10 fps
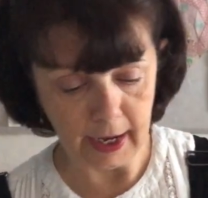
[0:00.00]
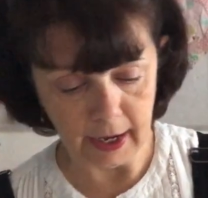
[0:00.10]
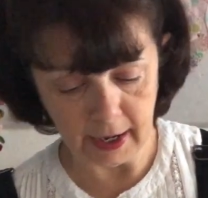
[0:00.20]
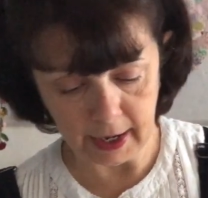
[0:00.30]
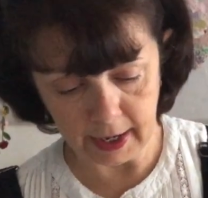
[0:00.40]

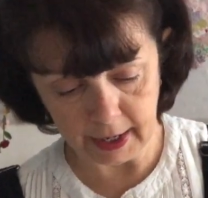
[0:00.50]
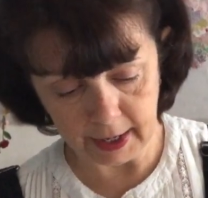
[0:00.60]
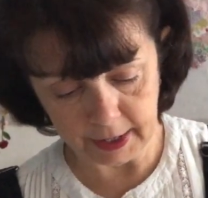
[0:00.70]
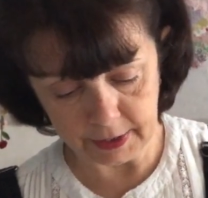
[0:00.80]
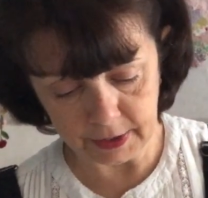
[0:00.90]

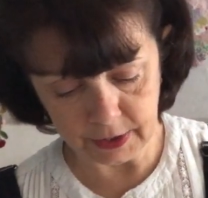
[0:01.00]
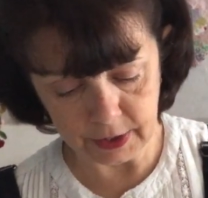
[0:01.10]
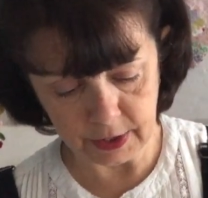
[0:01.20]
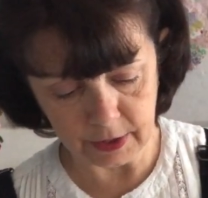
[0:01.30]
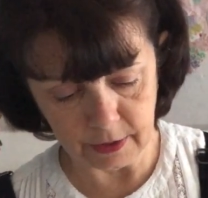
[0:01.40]
And
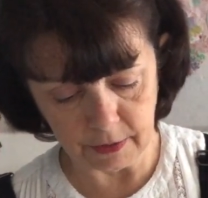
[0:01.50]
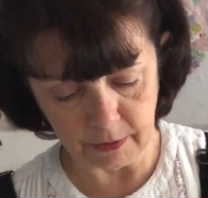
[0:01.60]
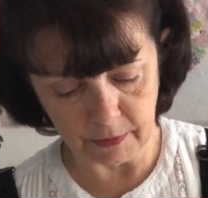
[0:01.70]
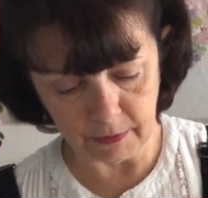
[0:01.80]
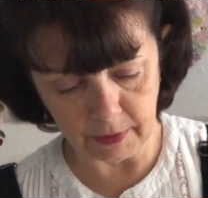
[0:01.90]

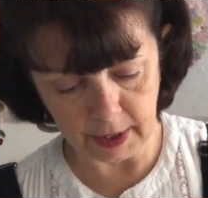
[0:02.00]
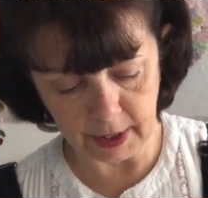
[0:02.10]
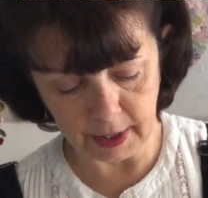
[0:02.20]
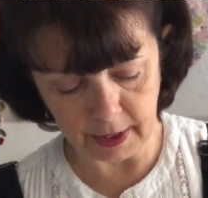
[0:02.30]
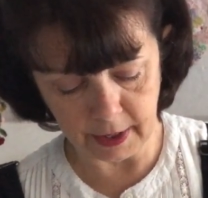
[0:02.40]

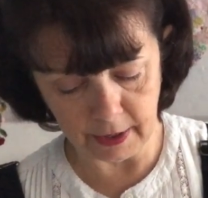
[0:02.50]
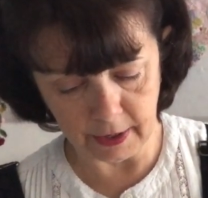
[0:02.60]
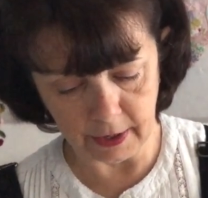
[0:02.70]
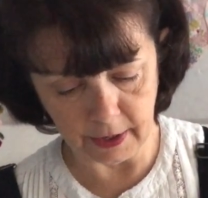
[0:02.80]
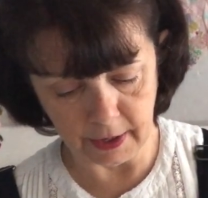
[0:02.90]
where
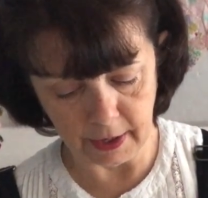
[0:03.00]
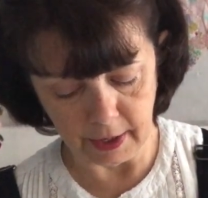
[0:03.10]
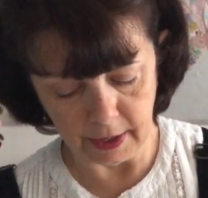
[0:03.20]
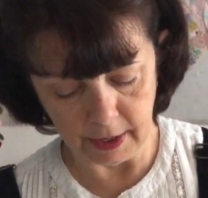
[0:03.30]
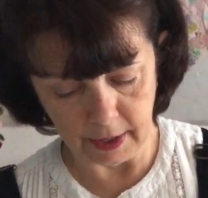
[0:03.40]

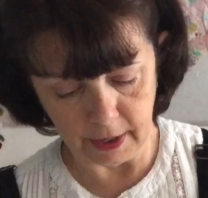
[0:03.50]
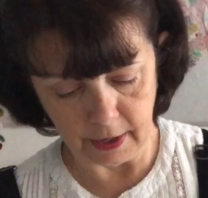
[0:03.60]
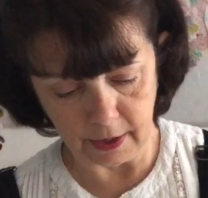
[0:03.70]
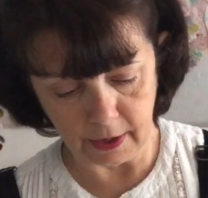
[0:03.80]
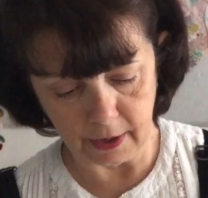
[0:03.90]

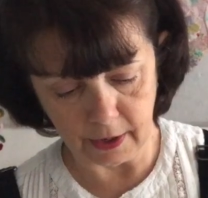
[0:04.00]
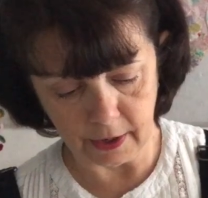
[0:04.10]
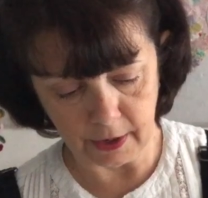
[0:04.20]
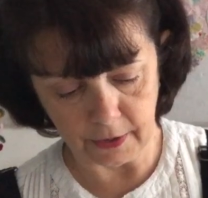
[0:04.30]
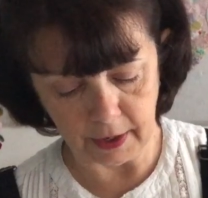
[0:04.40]

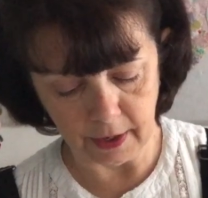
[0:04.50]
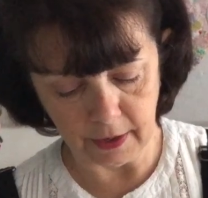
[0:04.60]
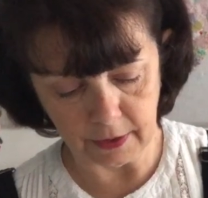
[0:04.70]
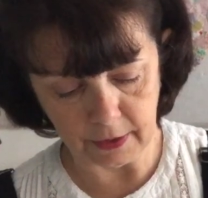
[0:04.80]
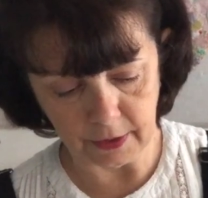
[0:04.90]
are the
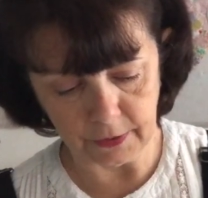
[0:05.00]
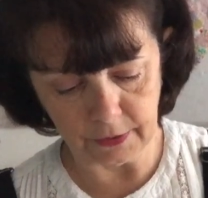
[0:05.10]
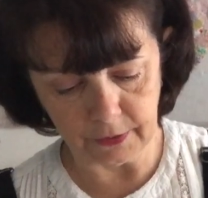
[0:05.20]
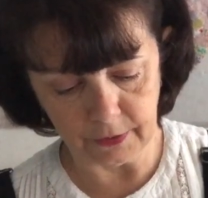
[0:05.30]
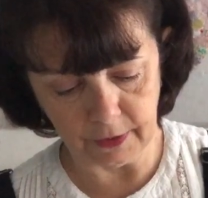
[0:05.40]
others?
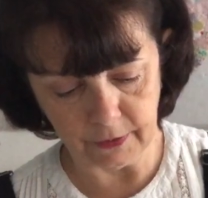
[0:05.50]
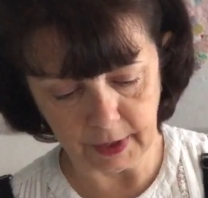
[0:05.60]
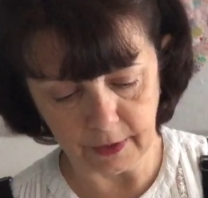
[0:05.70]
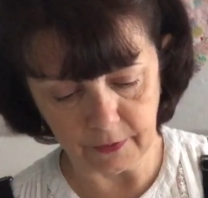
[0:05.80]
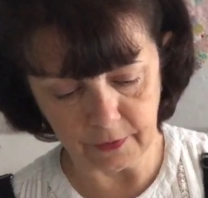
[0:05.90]
See if I
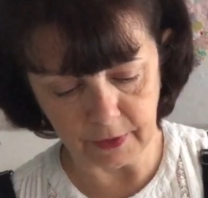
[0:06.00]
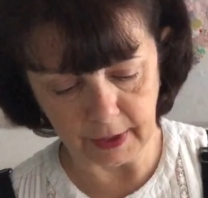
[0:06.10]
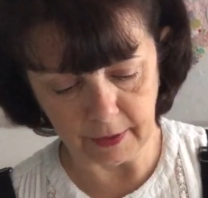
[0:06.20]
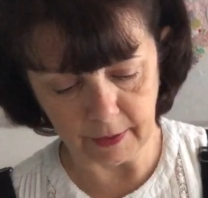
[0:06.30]
can find